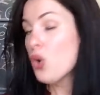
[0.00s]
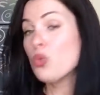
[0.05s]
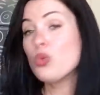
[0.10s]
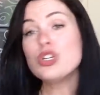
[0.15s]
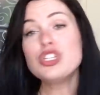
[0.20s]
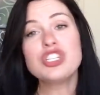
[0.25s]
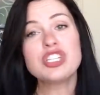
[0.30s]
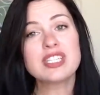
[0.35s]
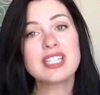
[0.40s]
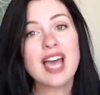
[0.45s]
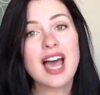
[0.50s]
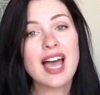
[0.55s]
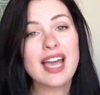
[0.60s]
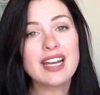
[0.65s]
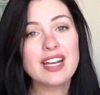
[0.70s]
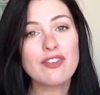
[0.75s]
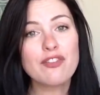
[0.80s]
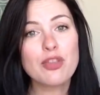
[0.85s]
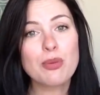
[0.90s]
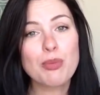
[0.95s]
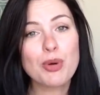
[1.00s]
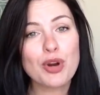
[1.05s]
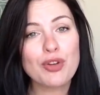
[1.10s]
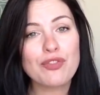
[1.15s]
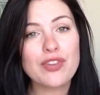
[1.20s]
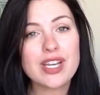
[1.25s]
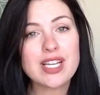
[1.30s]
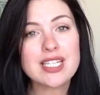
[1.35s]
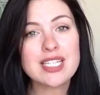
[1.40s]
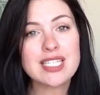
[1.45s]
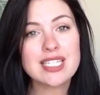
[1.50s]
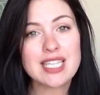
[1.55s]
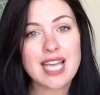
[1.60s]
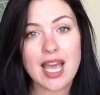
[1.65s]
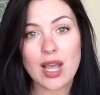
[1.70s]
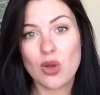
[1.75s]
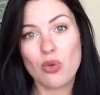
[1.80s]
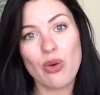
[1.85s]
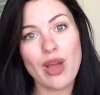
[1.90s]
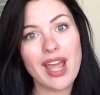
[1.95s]
which is kind of the perfect
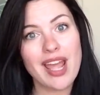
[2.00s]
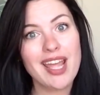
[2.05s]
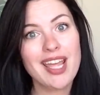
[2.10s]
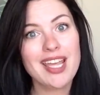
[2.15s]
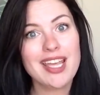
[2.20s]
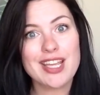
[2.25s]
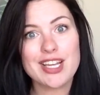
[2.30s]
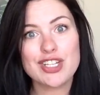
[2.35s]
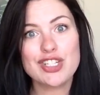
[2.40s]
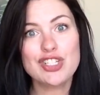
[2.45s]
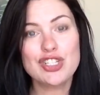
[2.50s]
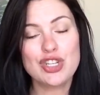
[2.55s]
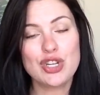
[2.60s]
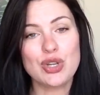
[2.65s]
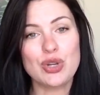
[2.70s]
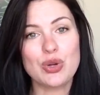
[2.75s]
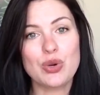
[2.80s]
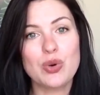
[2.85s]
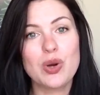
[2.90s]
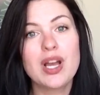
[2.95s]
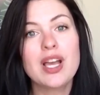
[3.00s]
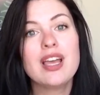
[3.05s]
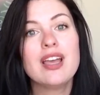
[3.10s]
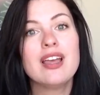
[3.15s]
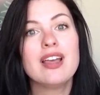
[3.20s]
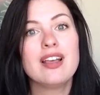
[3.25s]
segue into